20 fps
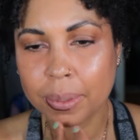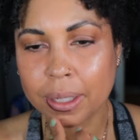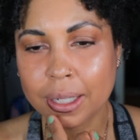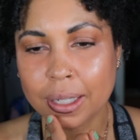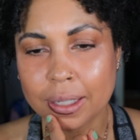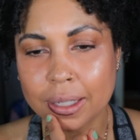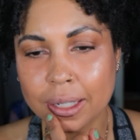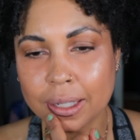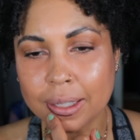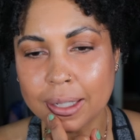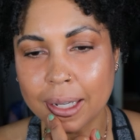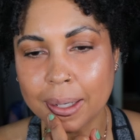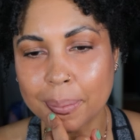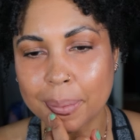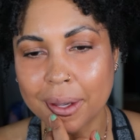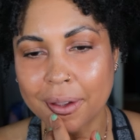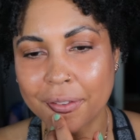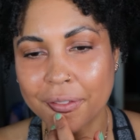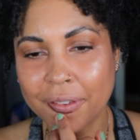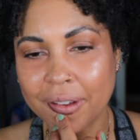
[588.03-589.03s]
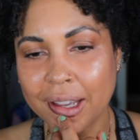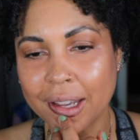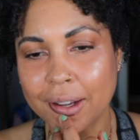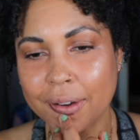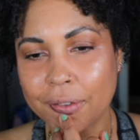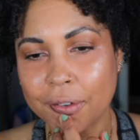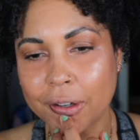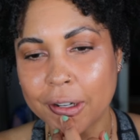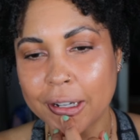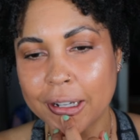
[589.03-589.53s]
because that's like my
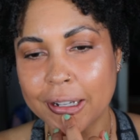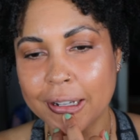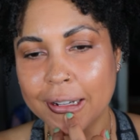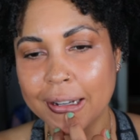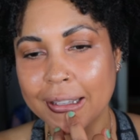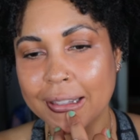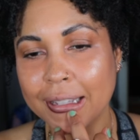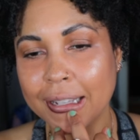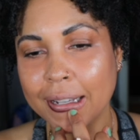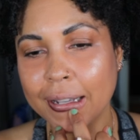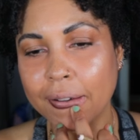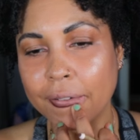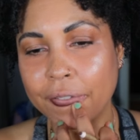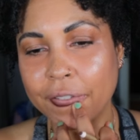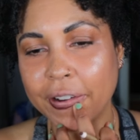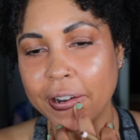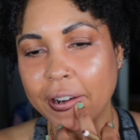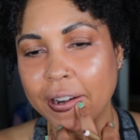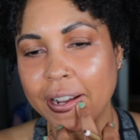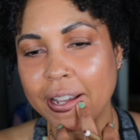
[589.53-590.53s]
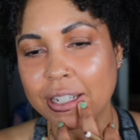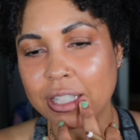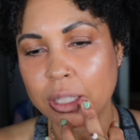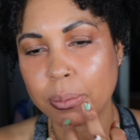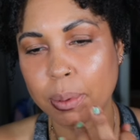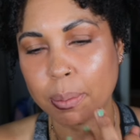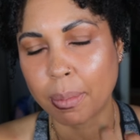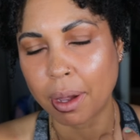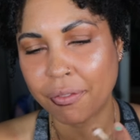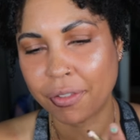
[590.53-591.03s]
favorite. I think Affair has
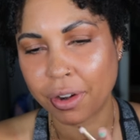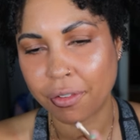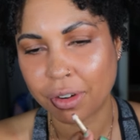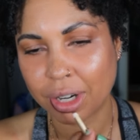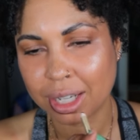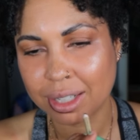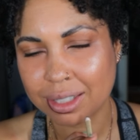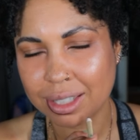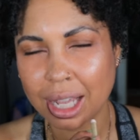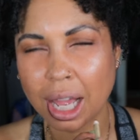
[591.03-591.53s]
to be my favorite.